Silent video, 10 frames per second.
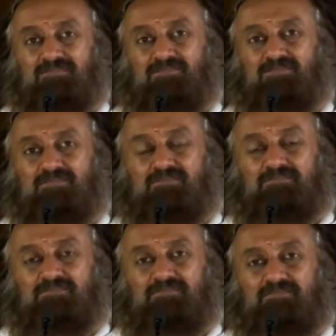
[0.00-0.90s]

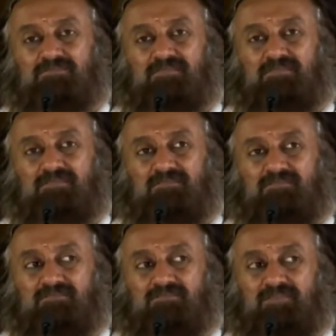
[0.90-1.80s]
So,
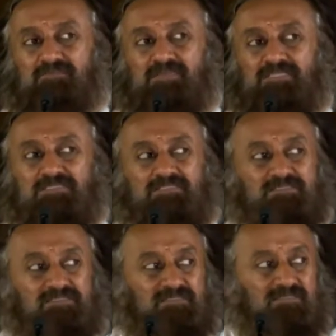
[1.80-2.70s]
we
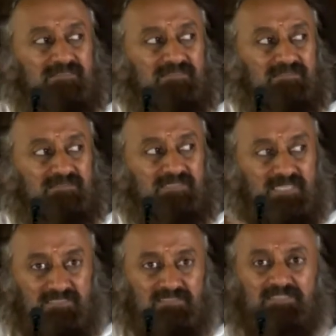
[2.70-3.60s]
must
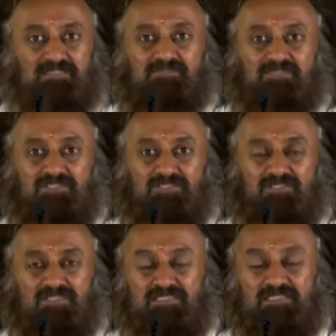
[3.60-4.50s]
get rid of the
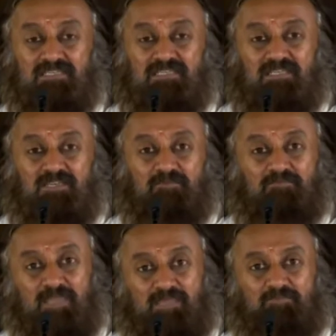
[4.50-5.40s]
stress.
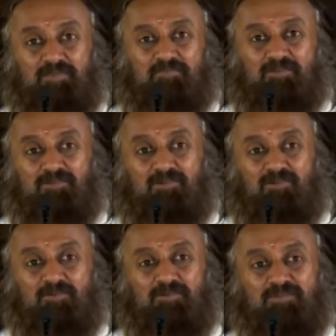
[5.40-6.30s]
Many people
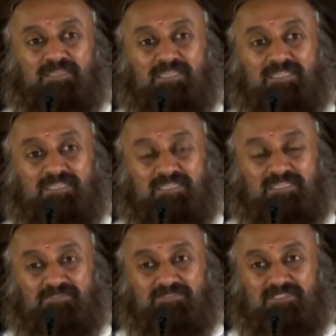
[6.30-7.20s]
talk about getting
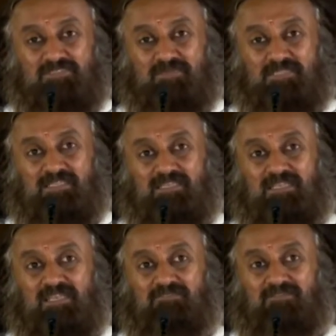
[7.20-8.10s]
rid of stress, but they
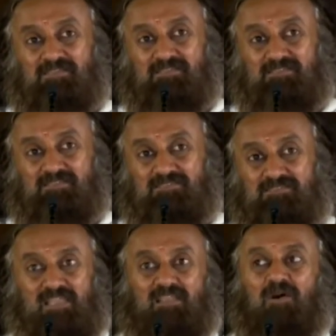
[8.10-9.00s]
never
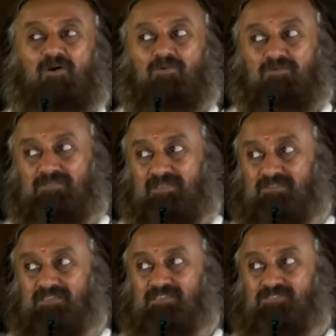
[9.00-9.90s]
tell how,
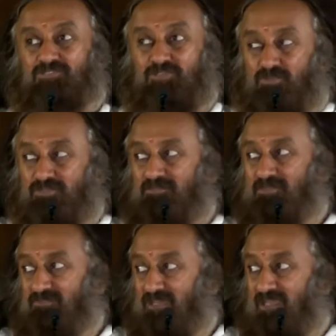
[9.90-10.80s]
never show
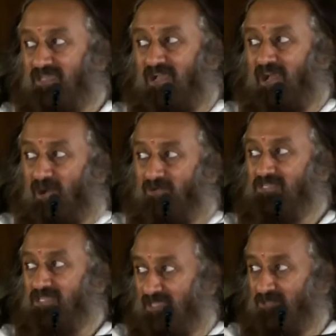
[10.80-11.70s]
them the way how
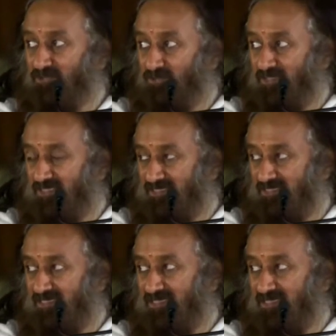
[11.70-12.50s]
they can do it.